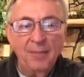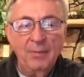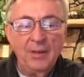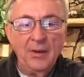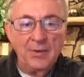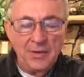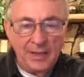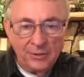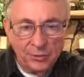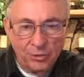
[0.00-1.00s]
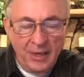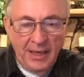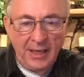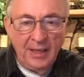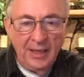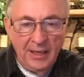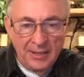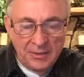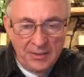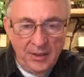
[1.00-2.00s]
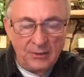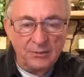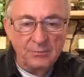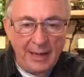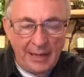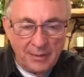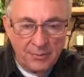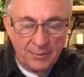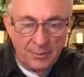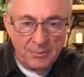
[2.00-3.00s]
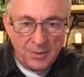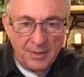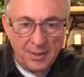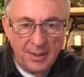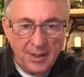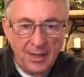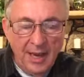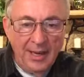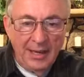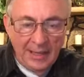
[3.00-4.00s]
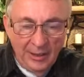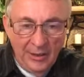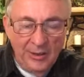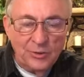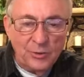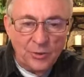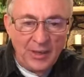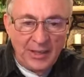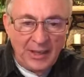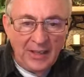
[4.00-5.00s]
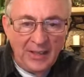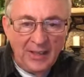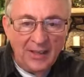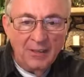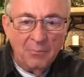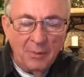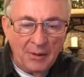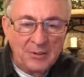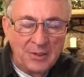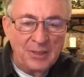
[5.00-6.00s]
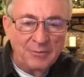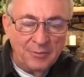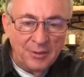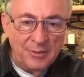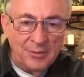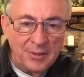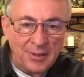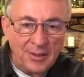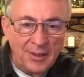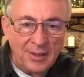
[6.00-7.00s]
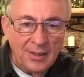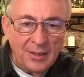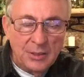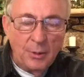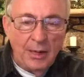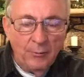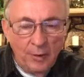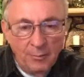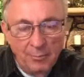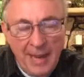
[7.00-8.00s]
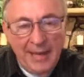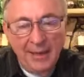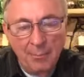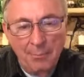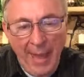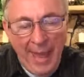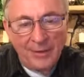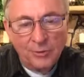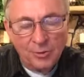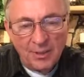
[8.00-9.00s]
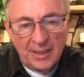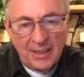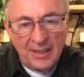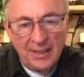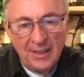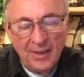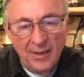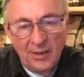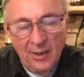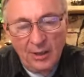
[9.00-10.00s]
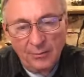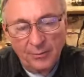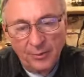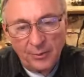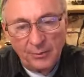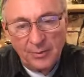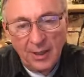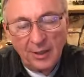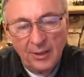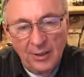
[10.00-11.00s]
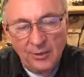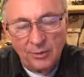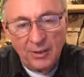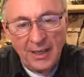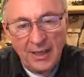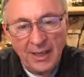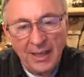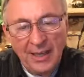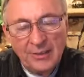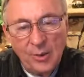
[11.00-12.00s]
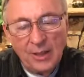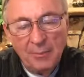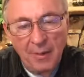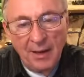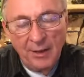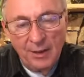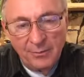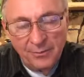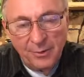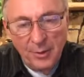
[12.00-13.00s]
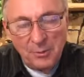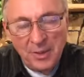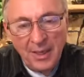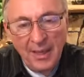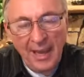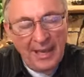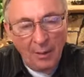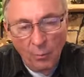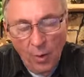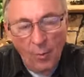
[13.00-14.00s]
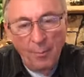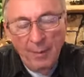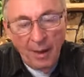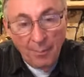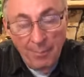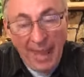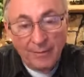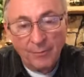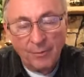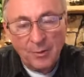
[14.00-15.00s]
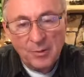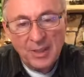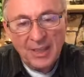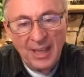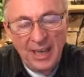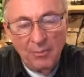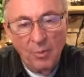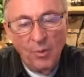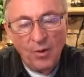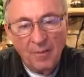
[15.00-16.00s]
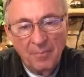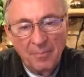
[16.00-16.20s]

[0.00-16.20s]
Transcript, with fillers: Because a tree is known by its fruit, and a good tree bears good fruit. So if you make a bad tree a good fruit, a good tree, it's going to bear good fruit and it won't bear bad fruit anymore.